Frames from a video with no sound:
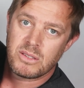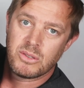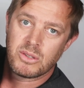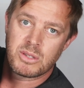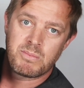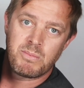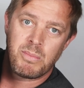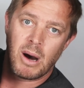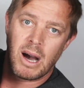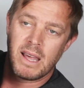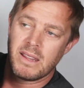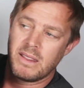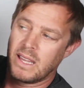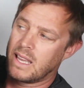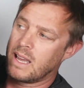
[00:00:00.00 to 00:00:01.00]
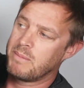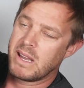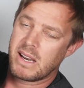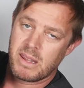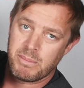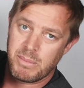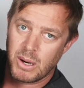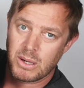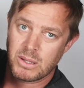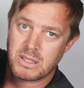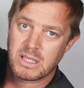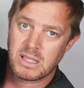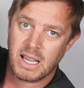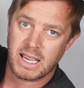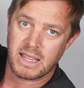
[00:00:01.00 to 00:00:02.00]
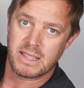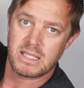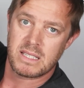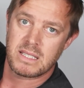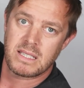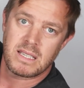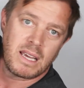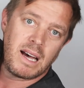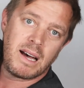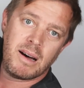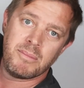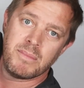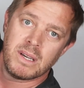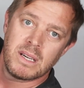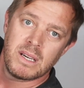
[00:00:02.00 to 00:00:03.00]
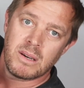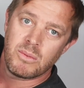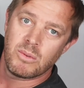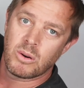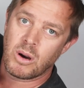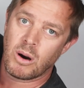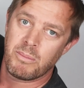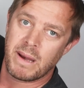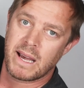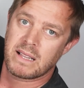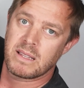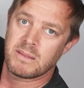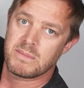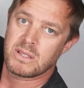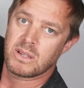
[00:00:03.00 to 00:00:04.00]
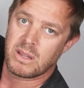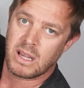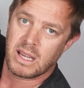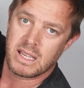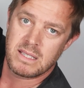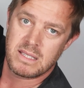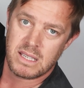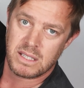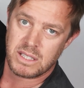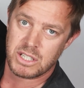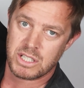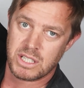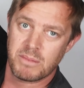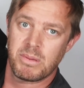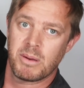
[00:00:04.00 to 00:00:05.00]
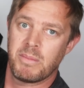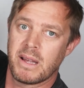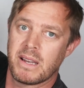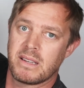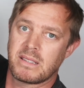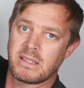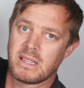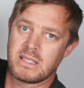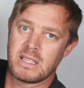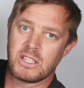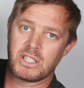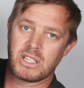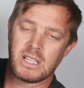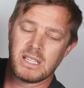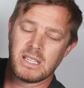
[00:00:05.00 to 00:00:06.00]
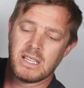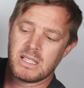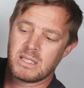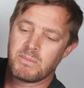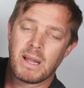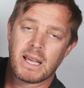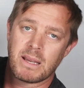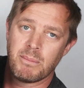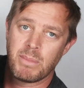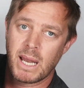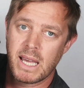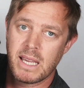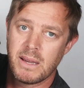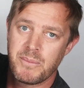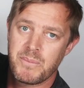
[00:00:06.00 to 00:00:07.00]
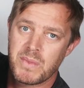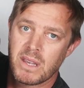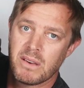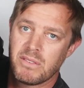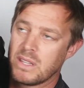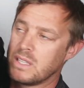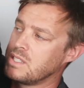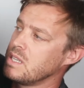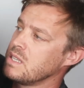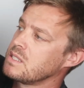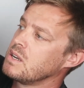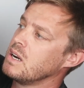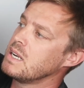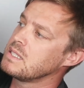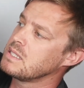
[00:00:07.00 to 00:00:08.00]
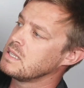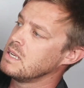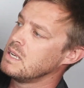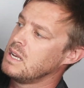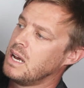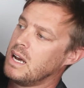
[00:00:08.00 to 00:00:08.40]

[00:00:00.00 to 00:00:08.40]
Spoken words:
You just buy it. They come out of the box like this. We'll compact them so they're easier to ship, but essentially it's plug and play for the GS guys.